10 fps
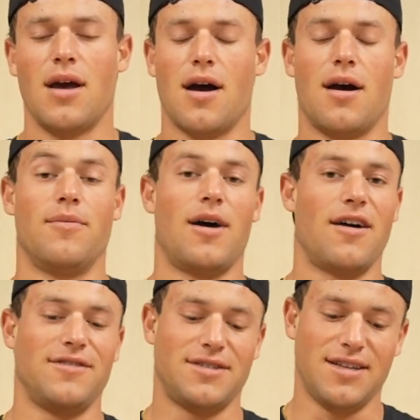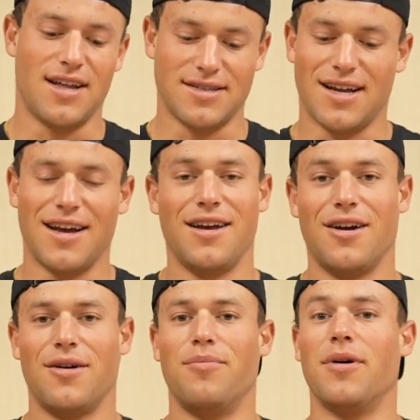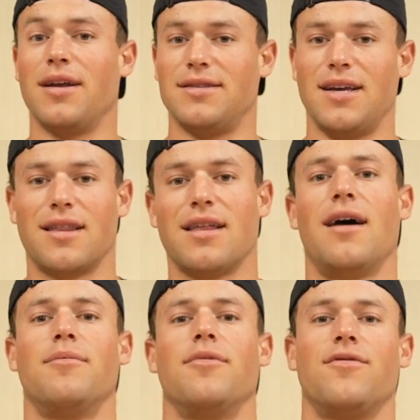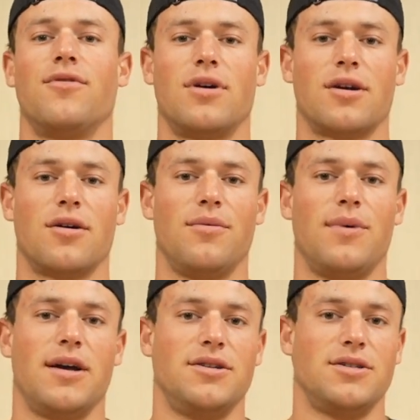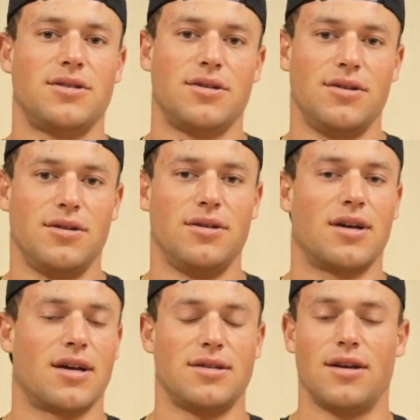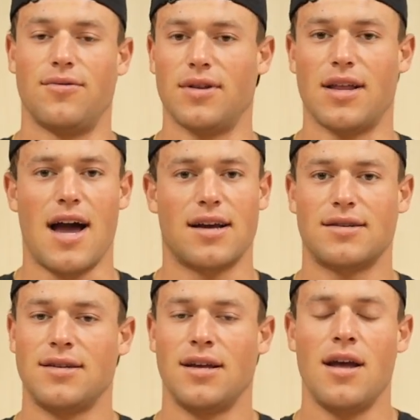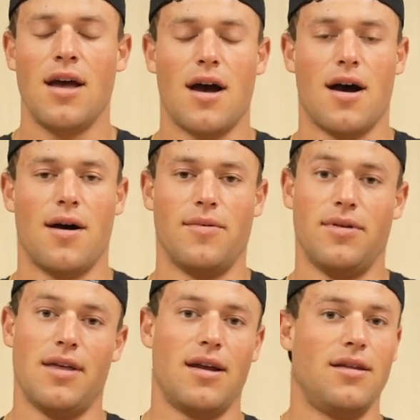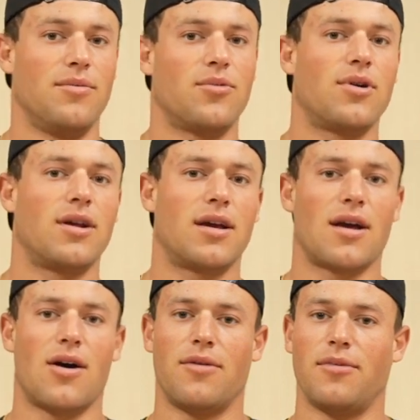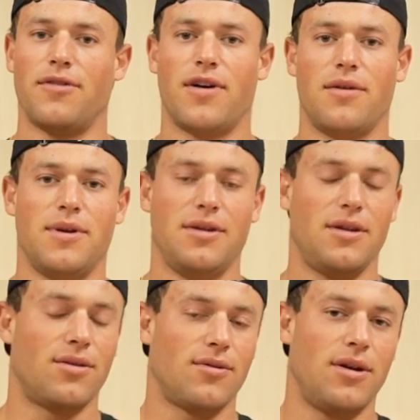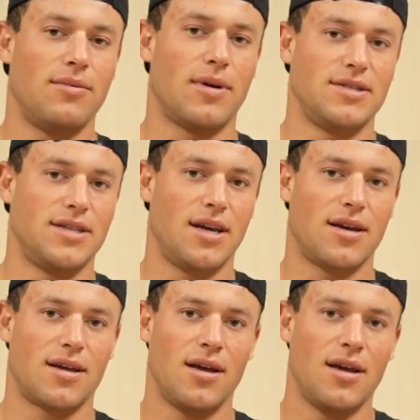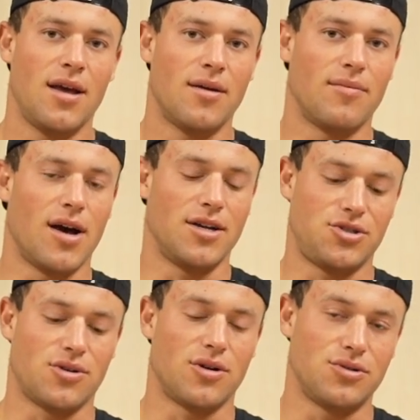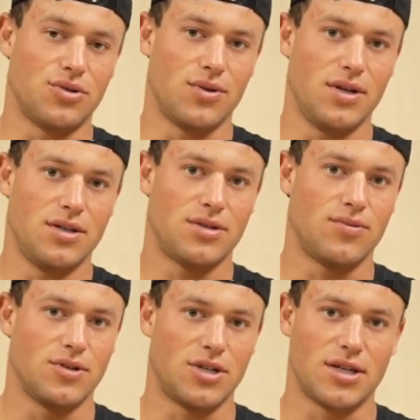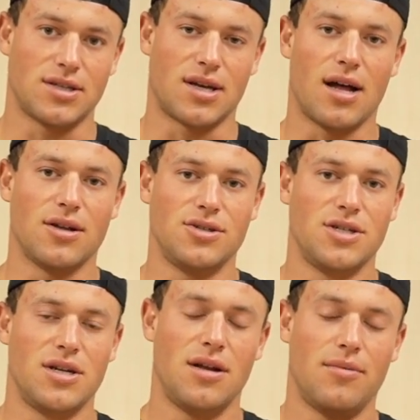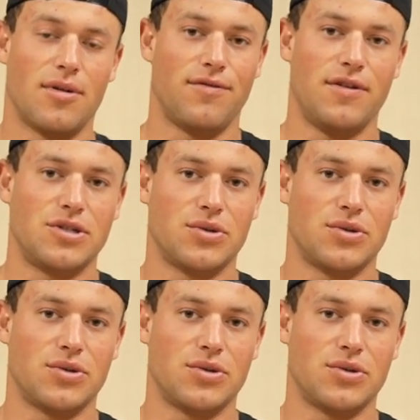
Obviously that's not here, but I take that before I go to bed just to, like I said, relax. Then in the morning I'll have my vitamin D3, my zinc, my strong joints, which has the collagen in it, my fish